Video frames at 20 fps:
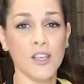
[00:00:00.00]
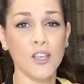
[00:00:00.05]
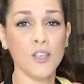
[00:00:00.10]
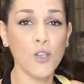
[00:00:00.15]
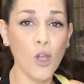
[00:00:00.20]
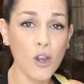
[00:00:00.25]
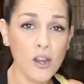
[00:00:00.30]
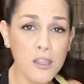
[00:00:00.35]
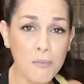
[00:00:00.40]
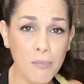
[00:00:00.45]

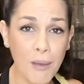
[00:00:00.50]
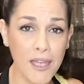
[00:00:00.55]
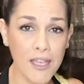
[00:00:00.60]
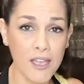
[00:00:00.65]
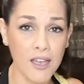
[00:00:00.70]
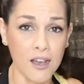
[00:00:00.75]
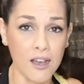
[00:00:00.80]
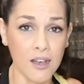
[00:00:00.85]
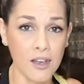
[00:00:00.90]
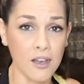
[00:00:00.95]
Go to the
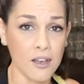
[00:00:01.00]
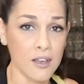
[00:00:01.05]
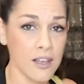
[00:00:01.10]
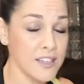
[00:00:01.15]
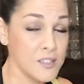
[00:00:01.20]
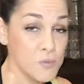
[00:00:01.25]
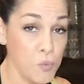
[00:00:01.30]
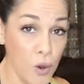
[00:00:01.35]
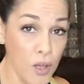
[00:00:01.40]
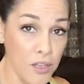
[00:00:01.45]
baker.
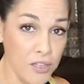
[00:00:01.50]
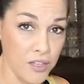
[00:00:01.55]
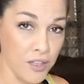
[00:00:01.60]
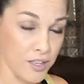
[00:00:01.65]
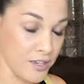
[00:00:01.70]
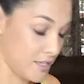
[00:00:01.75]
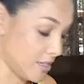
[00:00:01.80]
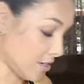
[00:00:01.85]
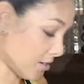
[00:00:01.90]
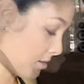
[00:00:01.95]
It's worth
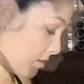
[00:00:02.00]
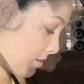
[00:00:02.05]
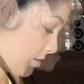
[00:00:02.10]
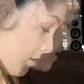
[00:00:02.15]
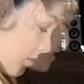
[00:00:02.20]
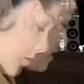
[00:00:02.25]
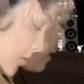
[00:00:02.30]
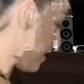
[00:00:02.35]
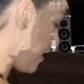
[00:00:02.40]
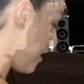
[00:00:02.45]
it.
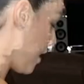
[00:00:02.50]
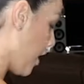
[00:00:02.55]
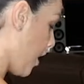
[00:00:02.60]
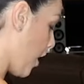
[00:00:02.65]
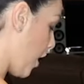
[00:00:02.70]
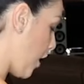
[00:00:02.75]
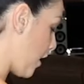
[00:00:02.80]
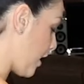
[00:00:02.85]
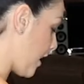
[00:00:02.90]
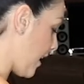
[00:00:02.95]

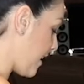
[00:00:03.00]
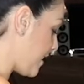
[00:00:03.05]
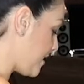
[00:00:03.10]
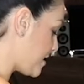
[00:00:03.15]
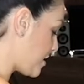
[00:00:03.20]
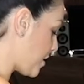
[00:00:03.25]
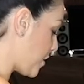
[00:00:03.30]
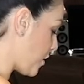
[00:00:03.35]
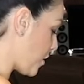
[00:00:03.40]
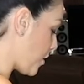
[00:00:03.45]
Okay,
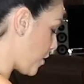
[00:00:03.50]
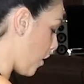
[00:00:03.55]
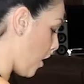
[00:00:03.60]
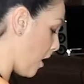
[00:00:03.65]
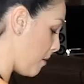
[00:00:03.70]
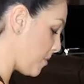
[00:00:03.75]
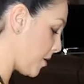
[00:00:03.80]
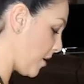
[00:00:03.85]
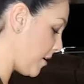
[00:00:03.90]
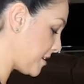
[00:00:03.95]
so
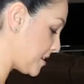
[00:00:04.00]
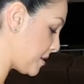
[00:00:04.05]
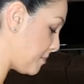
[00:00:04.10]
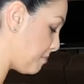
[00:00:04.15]
I'm going to